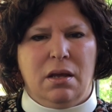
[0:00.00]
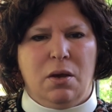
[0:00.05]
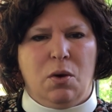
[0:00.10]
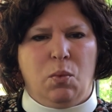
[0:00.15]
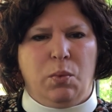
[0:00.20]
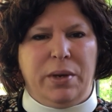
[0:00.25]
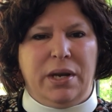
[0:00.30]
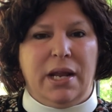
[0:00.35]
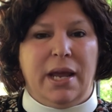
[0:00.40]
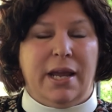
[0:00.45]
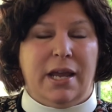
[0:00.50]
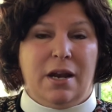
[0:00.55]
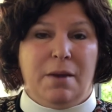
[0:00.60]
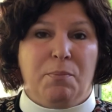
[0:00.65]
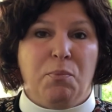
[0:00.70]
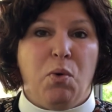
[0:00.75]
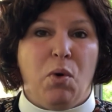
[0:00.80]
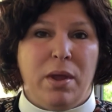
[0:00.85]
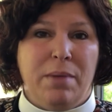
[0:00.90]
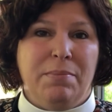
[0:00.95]
"We'd like an
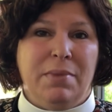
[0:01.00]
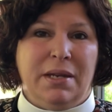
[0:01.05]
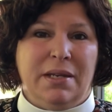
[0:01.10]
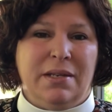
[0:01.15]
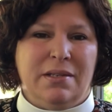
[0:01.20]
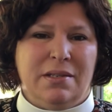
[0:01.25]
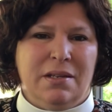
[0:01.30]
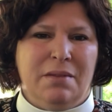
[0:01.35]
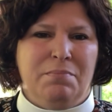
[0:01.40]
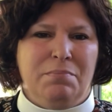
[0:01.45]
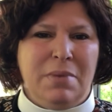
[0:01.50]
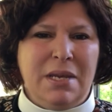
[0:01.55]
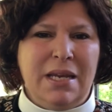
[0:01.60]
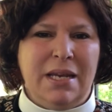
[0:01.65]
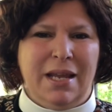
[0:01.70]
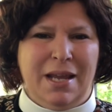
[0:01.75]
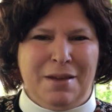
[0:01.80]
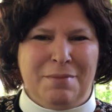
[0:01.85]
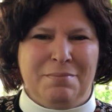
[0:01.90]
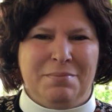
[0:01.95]
appointment to meet
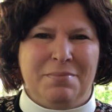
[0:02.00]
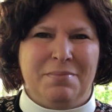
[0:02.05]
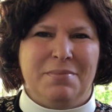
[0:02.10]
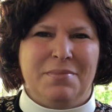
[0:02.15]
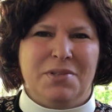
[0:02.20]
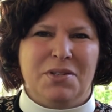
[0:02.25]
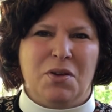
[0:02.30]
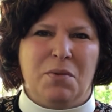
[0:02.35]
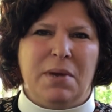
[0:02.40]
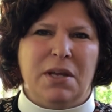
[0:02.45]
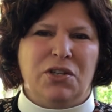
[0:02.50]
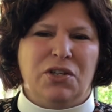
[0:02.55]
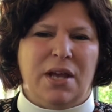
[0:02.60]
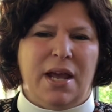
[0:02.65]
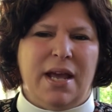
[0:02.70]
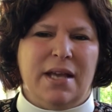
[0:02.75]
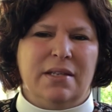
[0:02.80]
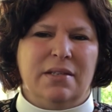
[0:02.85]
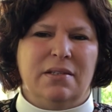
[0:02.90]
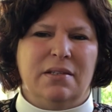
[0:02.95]
him," so much
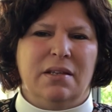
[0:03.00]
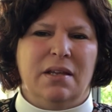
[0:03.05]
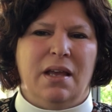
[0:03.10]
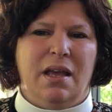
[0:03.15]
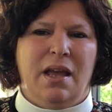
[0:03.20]
as,